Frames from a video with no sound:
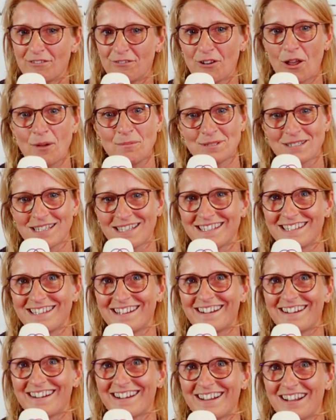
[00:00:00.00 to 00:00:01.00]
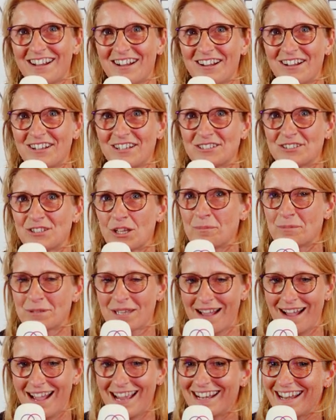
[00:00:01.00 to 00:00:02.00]
flops and their top
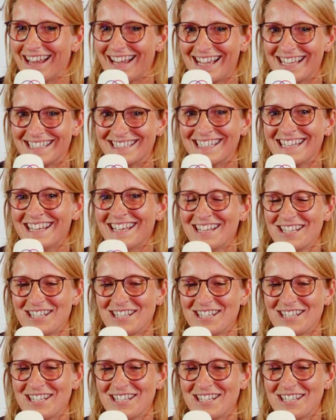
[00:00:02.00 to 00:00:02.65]
highlights.